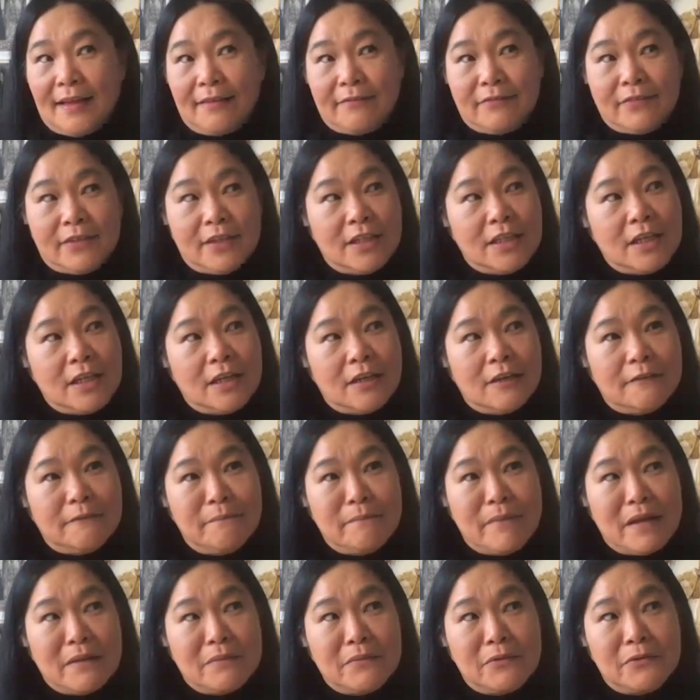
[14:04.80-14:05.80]
that have a
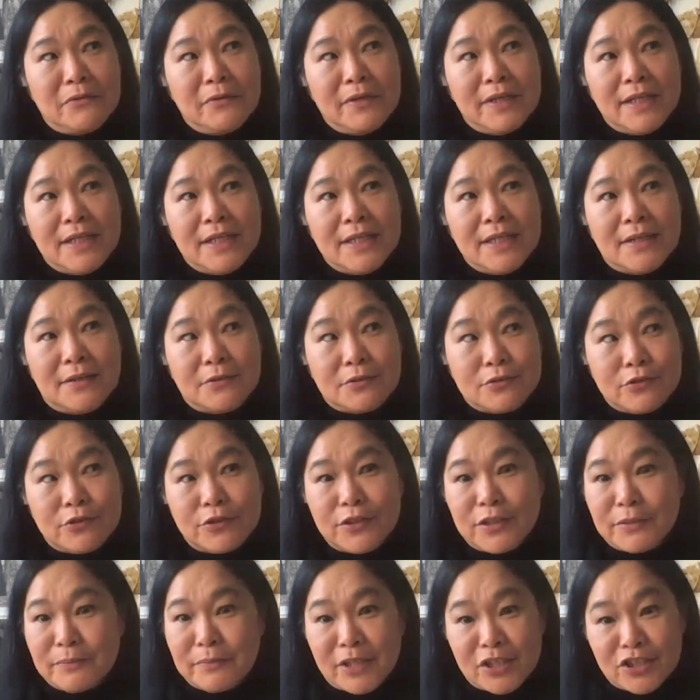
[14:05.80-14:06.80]
lot of memory
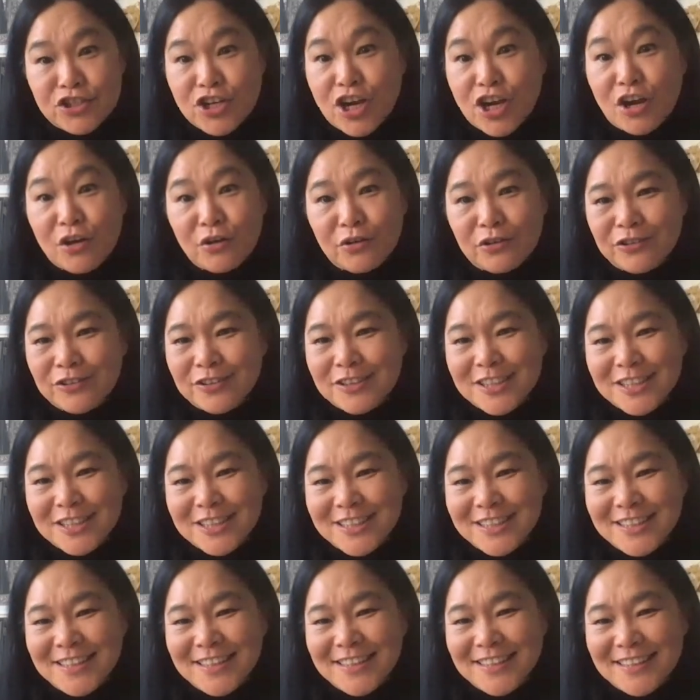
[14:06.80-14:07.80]
also in my childhood.
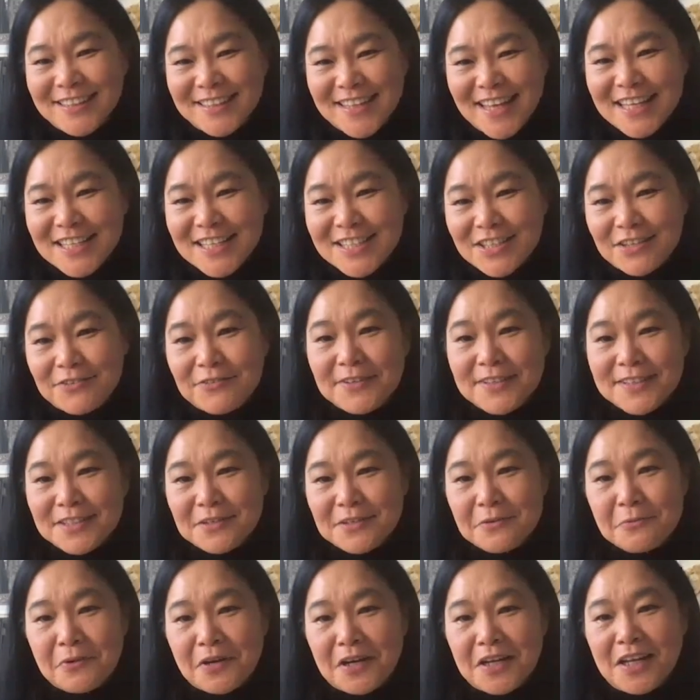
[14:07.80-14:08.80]
That is the
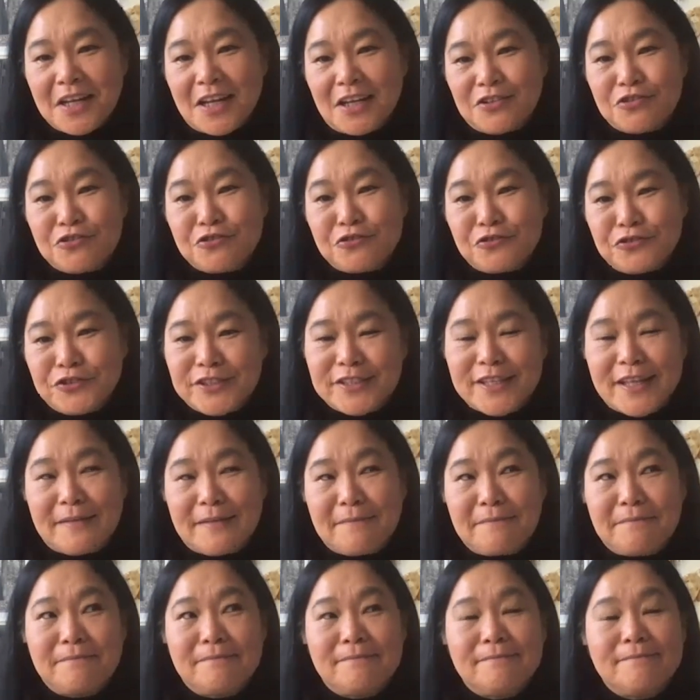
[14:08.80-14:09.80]
reason why I choose
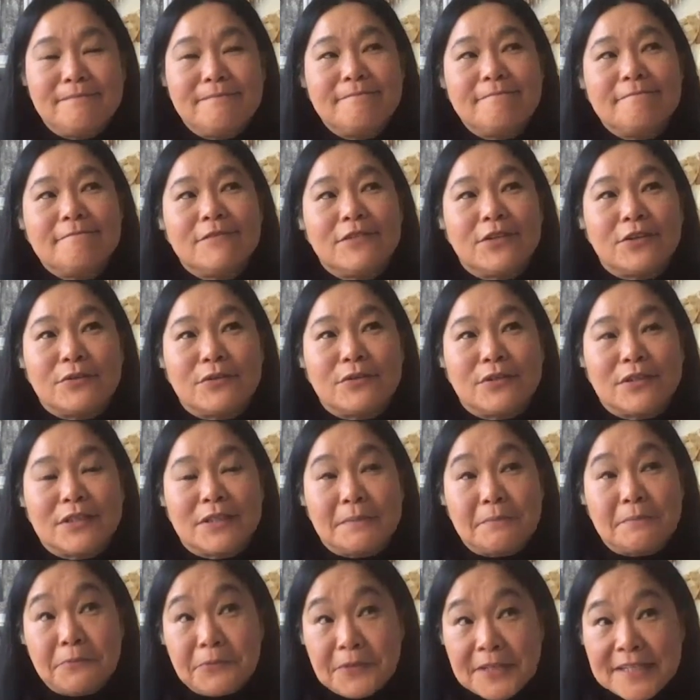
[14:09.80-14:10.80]
that.
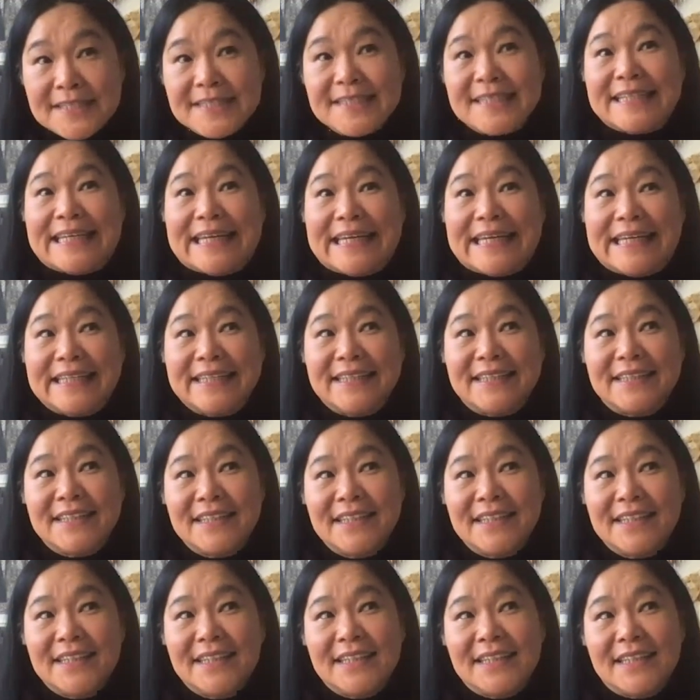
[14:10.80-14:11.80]
So the prints
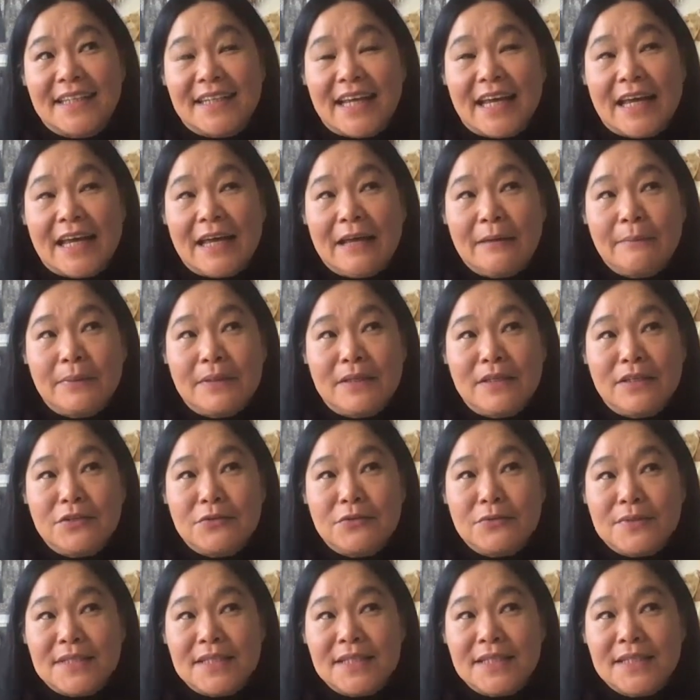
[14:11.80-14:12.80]
again, that I've
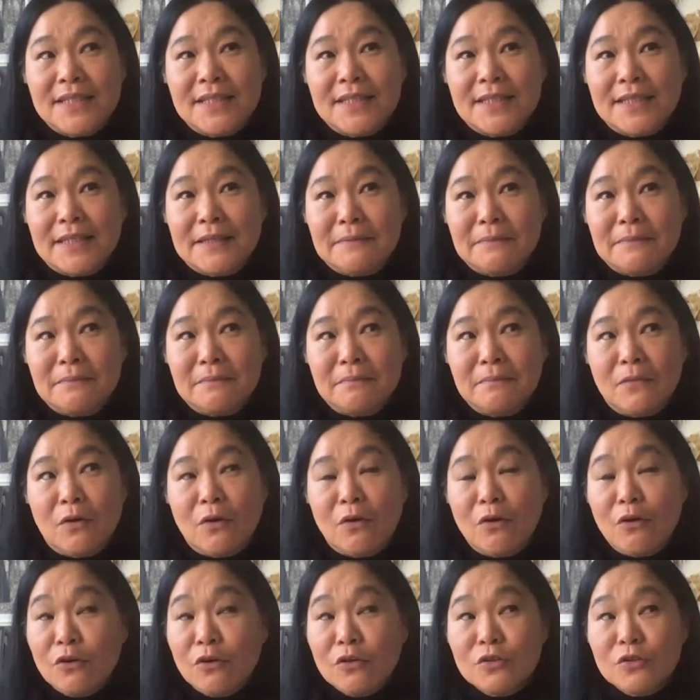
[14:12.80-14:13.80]
been using it in
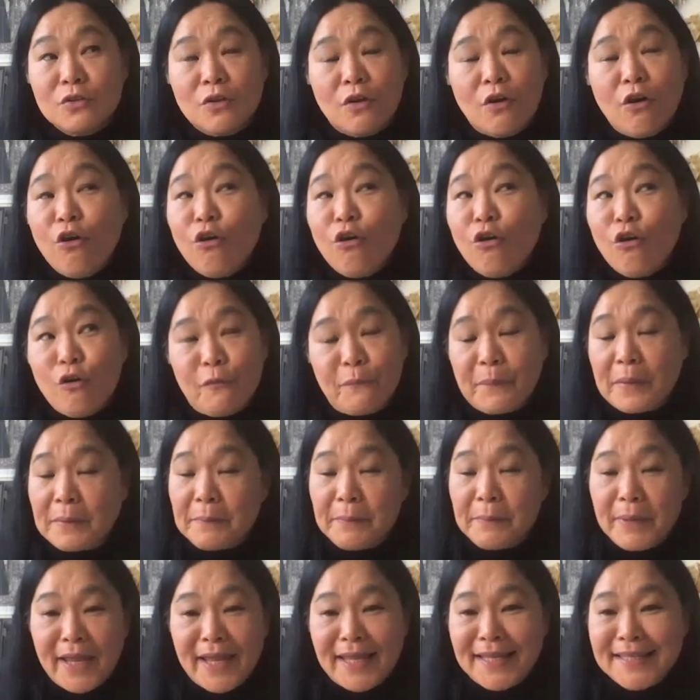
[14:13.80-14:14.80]
all, all
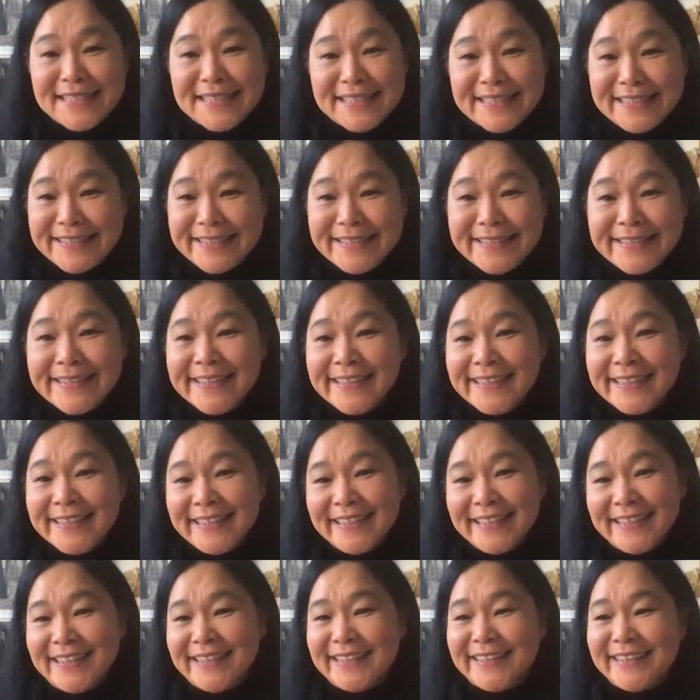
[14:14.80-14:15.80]
of my paintings
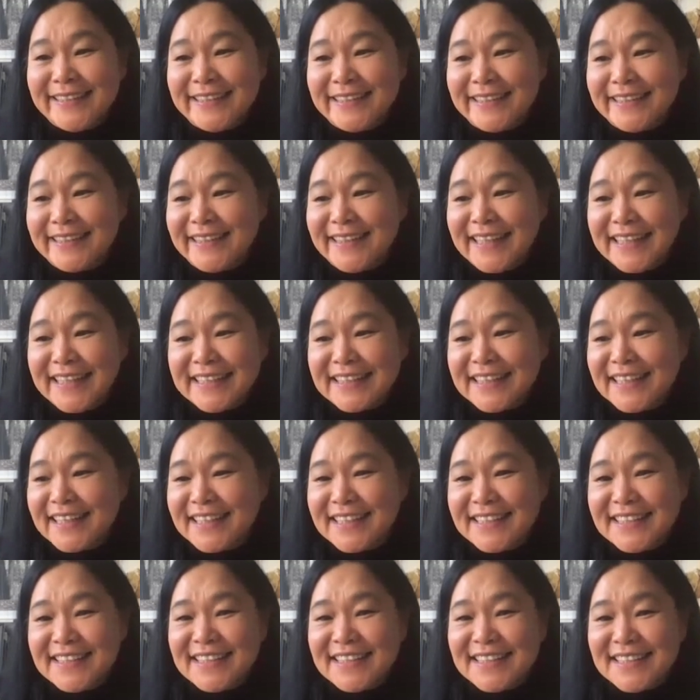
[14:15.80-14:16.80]
in the late
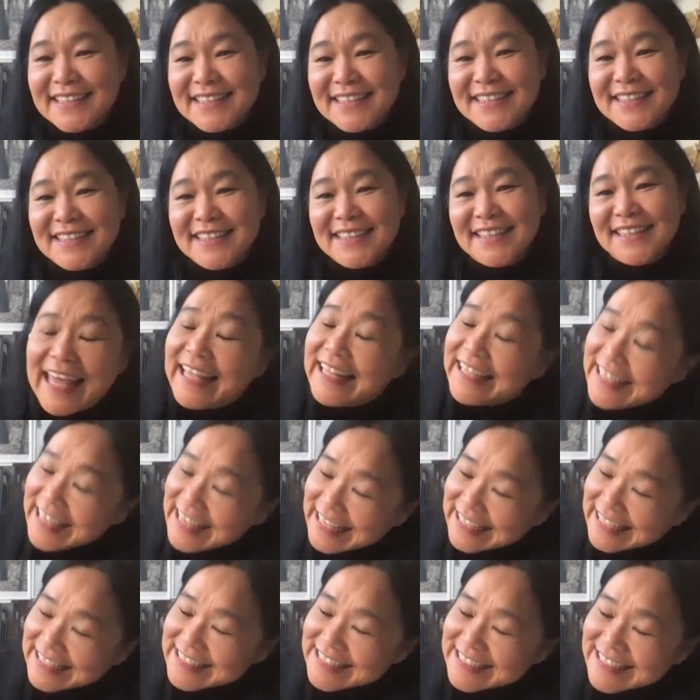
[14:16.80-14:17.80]
90s.
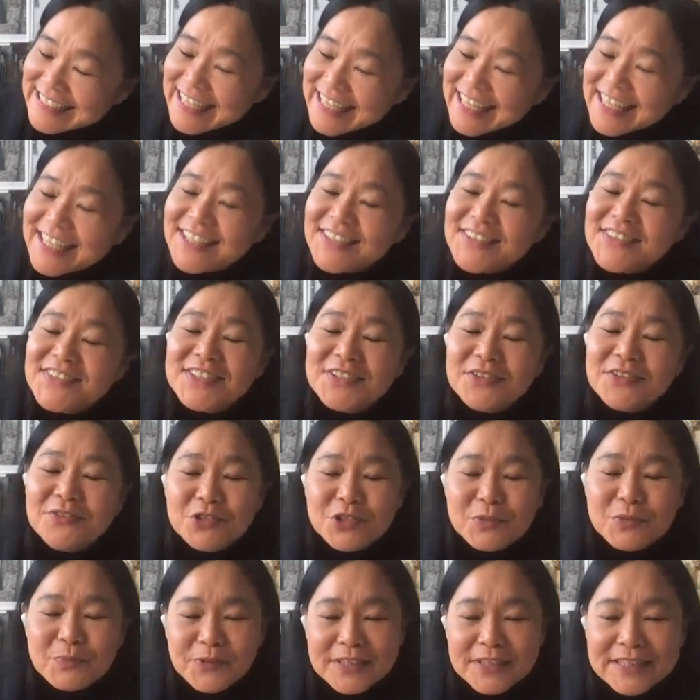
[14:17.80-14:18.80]
And yes, I use
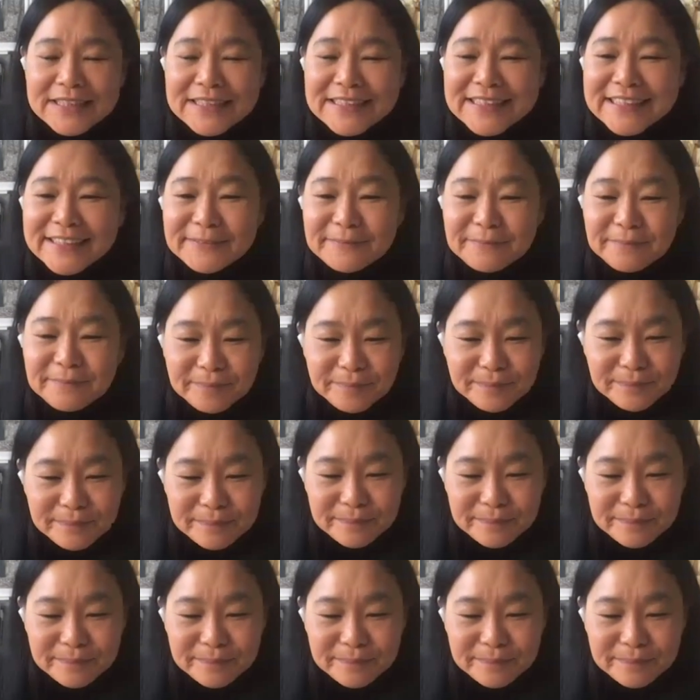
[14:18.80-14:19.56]
those prints